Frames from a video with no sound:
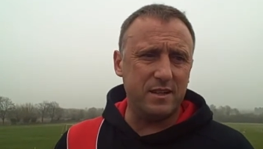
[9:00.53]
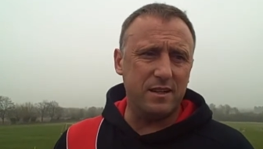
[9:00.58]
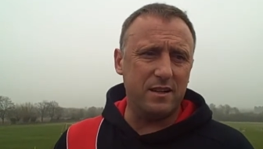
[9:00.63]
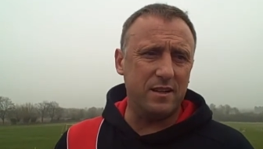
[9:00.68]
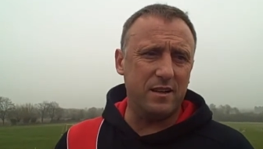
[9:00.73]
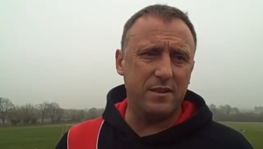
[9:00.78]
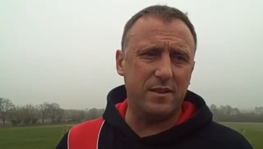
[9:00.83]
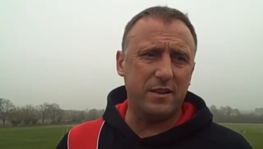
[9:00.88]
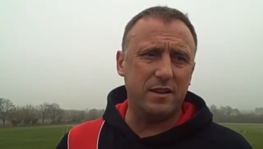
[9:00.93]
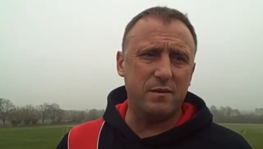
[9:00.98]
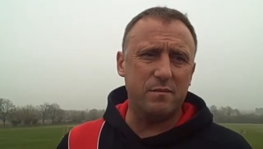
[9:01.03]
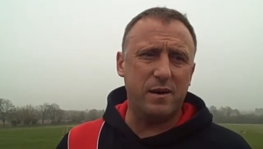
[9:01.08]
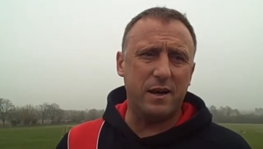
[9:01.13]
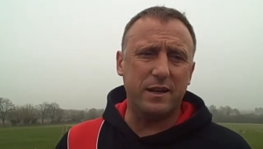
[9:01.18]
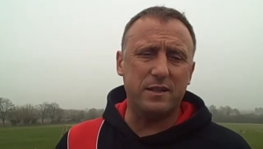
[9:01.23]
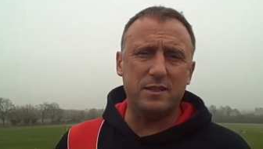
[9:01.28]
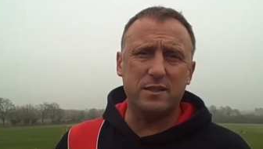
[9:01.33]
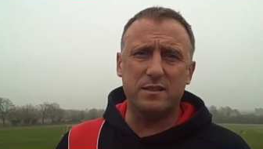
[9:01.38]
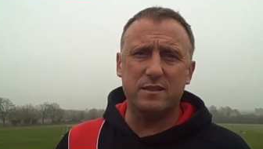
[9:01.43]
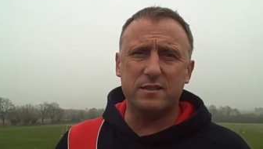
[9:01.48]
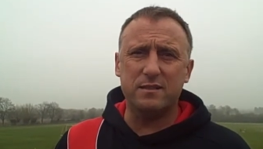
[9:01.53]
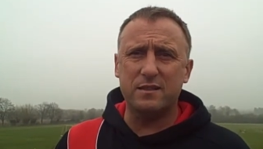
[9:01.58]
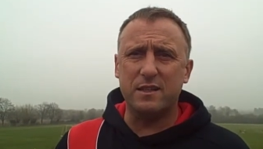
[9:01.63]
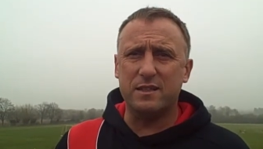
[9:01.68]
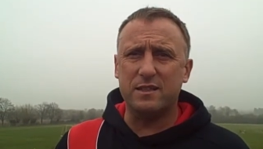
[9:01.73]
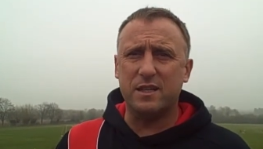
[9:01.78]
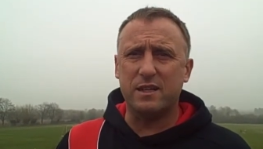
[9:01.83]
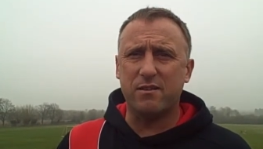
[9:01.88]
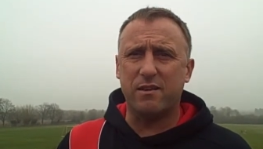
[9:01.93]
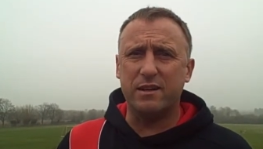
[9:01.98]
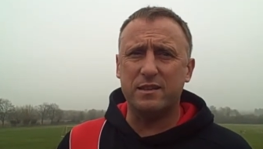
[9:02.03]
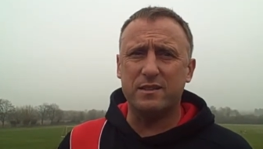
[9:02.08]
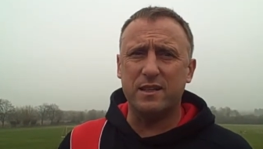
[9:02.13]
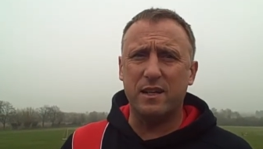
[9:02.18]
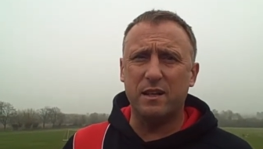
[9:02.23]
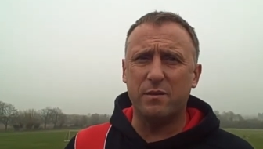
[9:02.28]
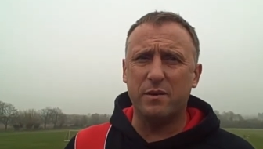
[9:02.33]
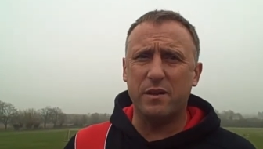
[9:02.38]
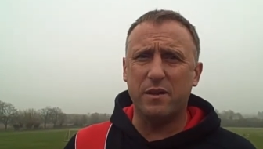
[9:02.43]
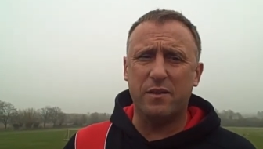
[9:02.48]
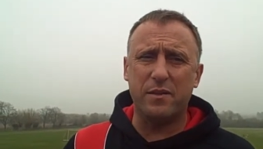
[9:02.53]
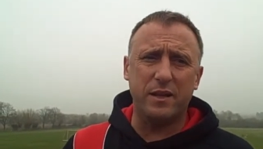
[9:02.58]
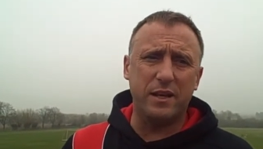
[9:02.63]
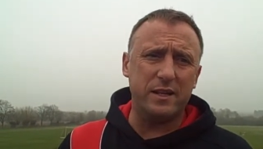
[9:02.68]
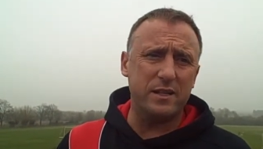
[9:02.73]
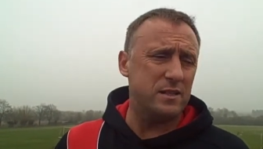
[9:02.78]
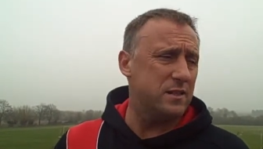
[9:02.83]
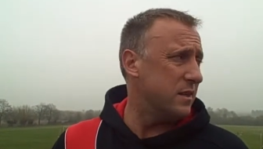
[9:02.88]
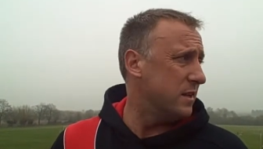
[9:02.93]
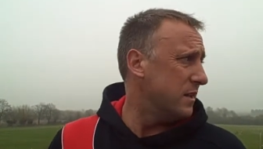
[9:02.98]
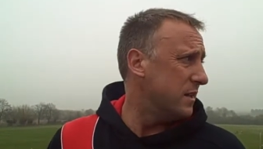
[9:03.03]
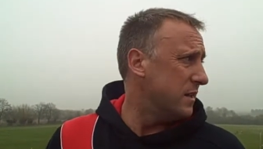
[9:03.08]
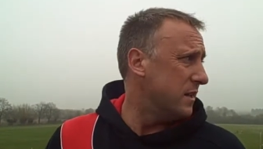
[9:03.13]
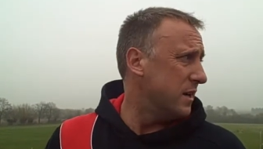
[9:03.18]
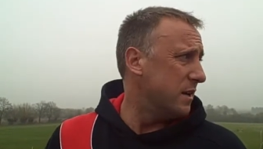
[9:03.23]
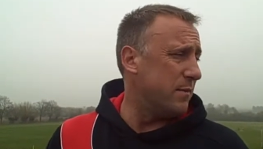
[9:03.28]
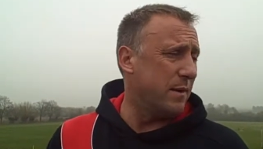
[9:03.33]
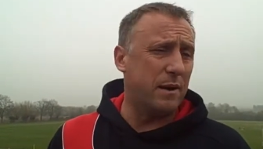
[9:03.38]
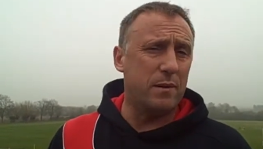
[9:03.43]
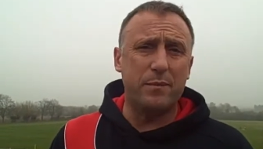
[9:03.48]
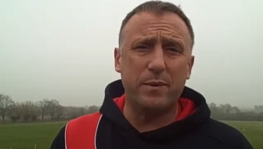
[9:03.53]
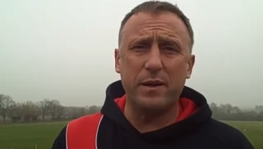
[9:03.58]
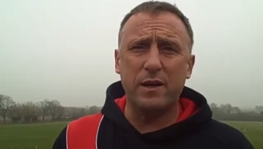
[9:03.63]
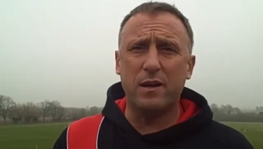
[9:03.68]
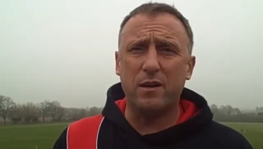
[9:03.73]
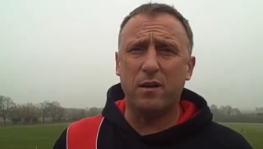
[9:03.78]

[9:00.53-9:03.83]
I think the manager has a great deal with. I think it's about being